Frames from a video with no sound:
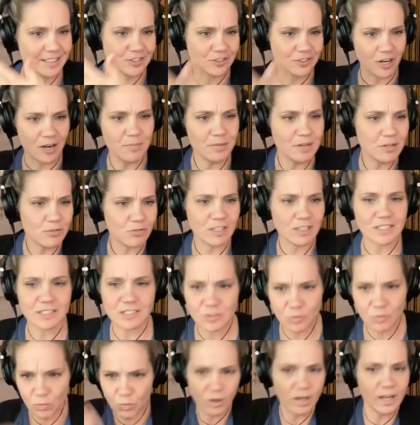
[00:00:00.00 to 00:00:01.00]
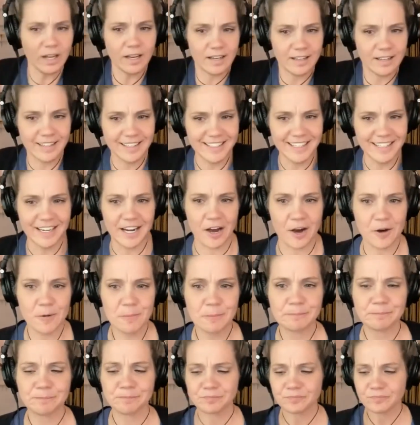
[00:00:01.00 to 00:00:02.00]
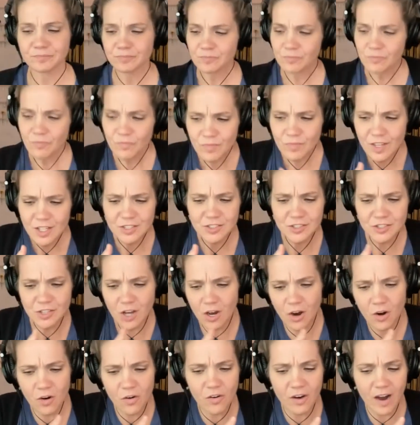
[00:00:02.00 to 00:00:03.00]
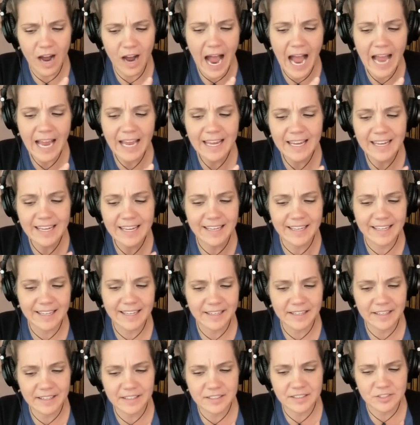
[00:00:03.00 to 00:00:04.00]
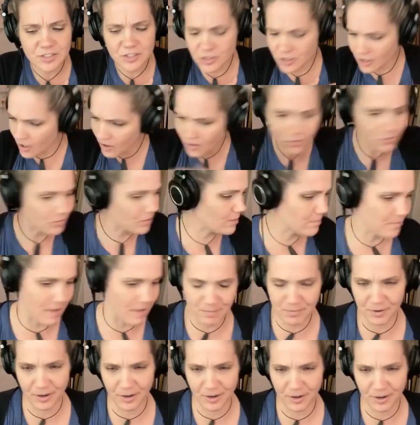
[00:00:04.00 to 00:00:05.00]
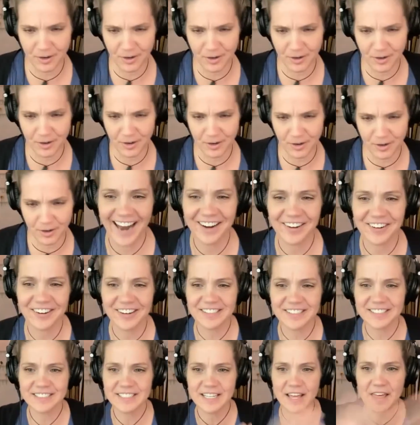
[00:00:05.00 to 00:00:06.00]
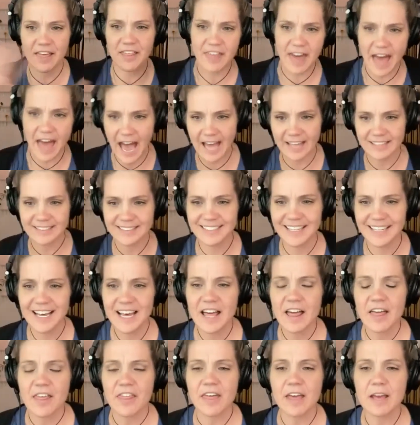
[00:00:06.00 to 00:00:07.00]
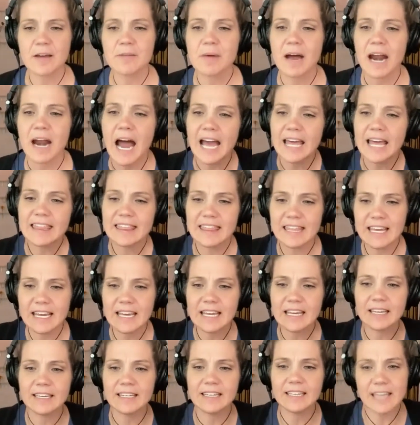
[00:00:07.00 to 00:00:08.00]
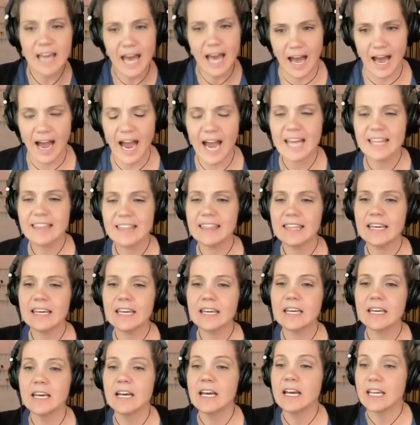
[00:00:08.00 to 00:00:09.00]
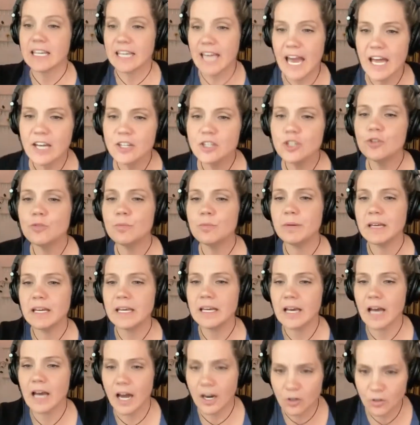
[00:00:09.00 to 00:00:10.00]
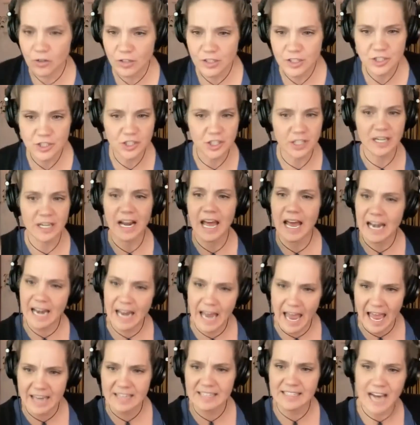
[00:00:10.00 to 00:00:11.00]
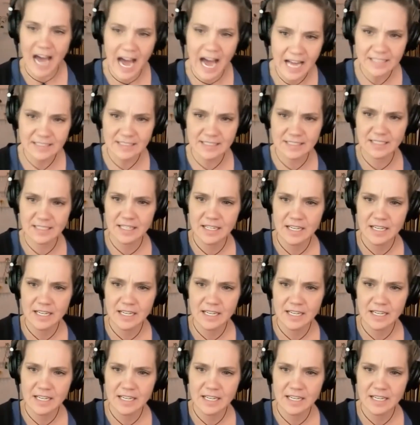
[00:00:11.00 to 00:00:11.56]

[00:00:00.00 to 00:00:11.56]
trying to be, so what, you know, so i don't remember how I got onto that thing, but I think, yeah, I think can you be a Christian and and not